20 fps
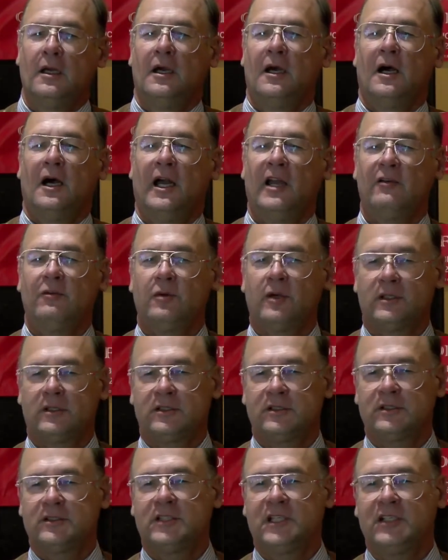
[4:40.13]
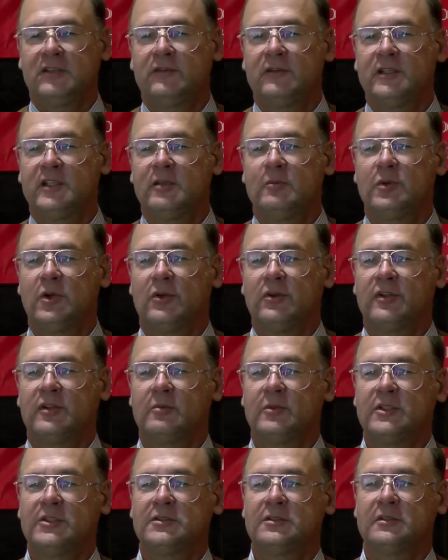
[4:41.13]
I have worked successfully in both
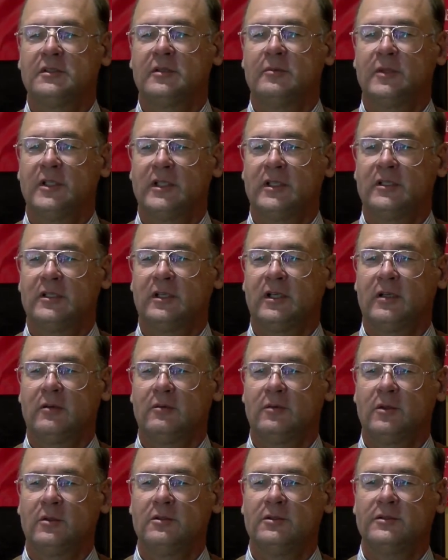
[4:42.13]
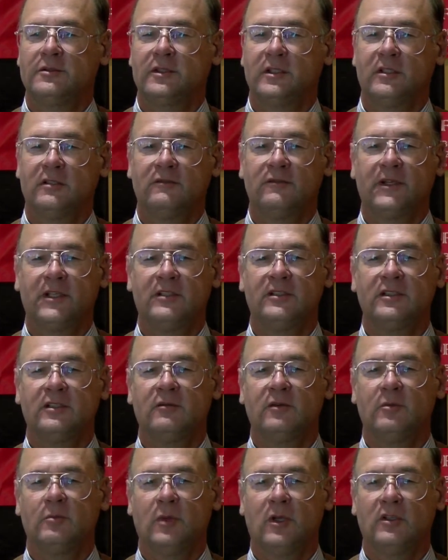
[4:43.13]
commercial and military roles, interfacing
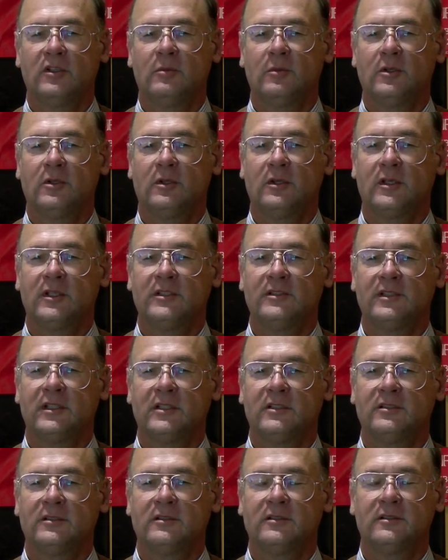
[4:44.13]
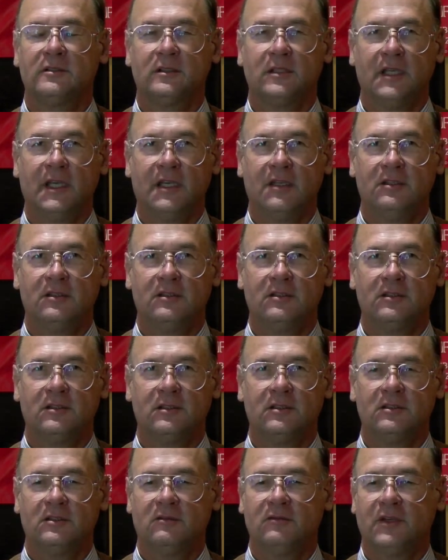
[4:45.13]
with multiple organizations,
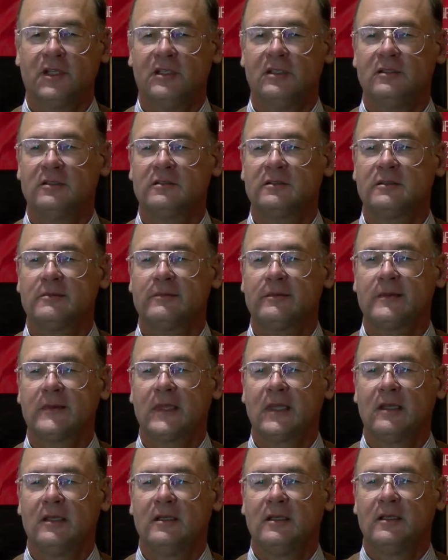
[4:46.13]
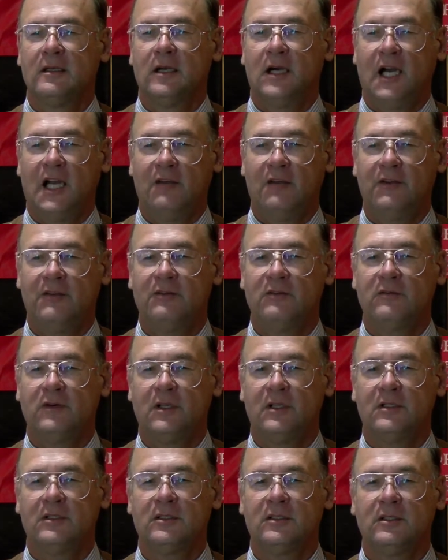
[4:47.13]
agencies, and vendors. I've even
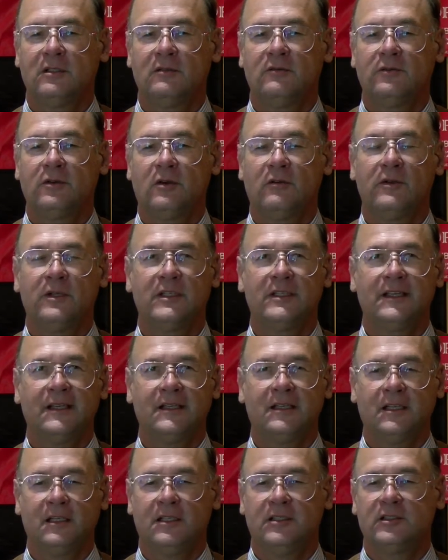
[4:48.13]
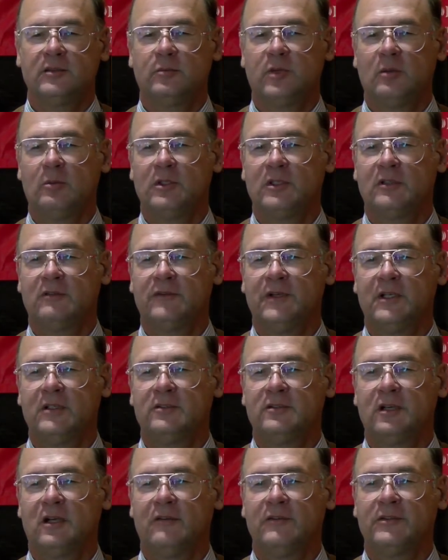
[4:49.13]
volunteered for over a decade as a public
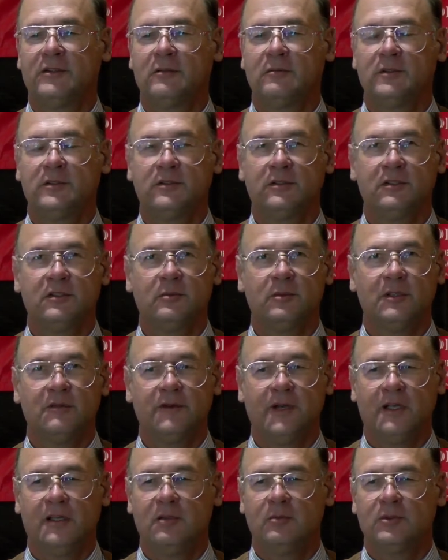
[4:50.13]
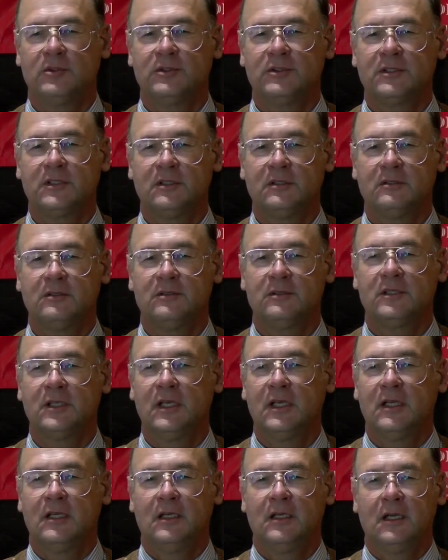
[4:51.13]
affairs officer, which gives me valuable skills
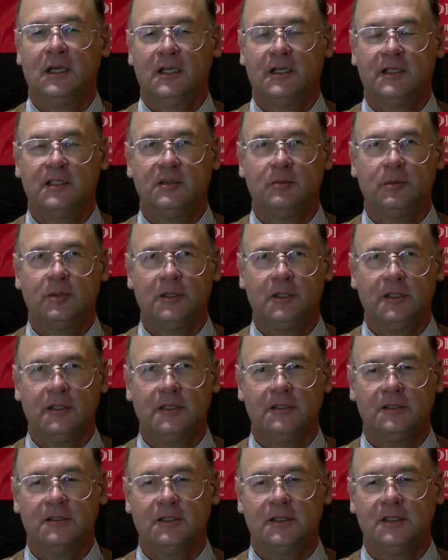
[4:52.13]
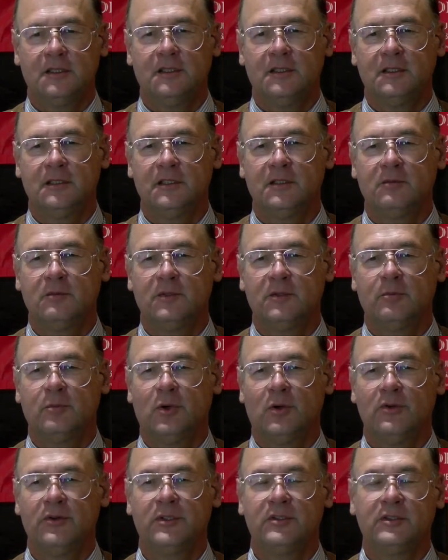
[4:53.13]
and experience in dealing with
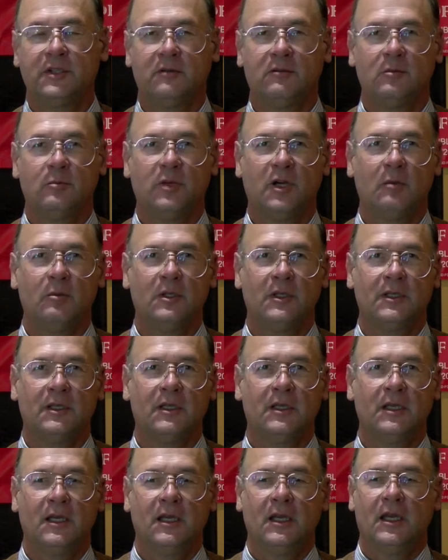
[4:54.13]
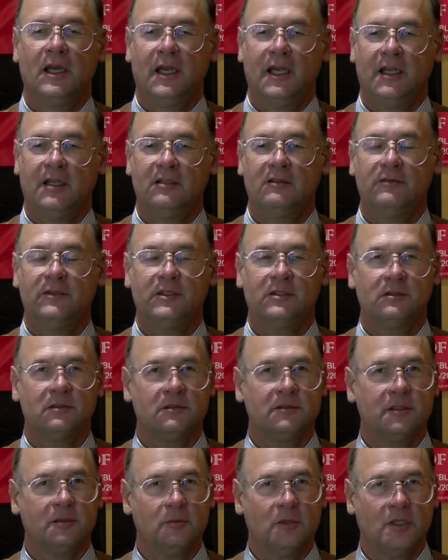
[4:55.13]
both the general public and
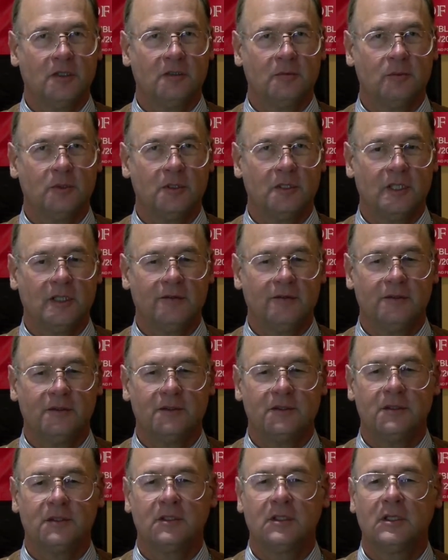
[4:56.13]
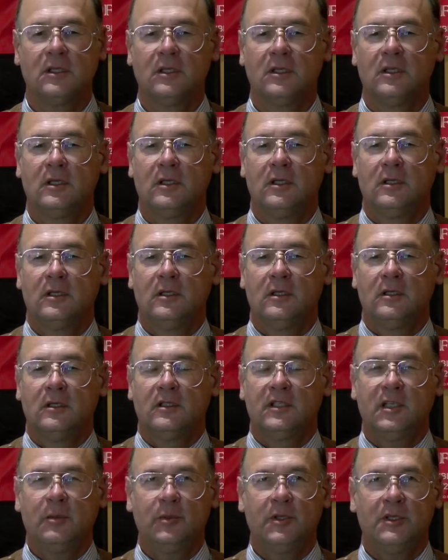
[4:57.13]
officials at multiple levels.
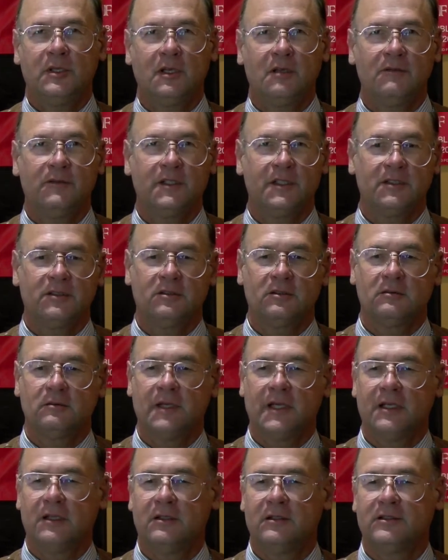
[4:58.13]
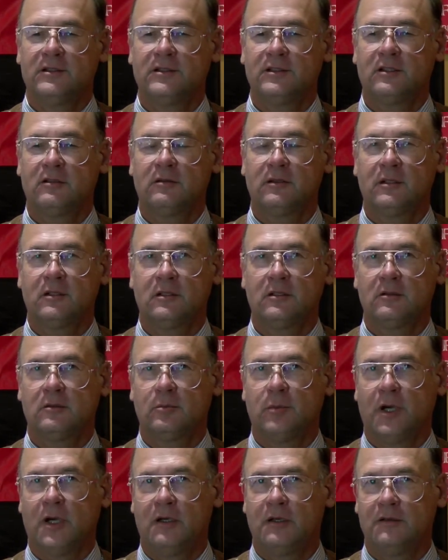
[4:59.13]
Keeping confidential records is a critical
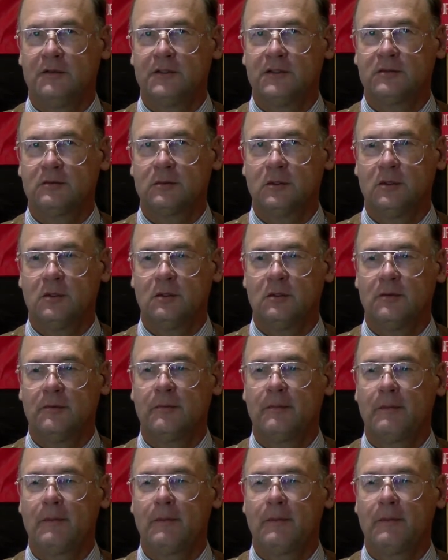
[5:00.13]
part of this role.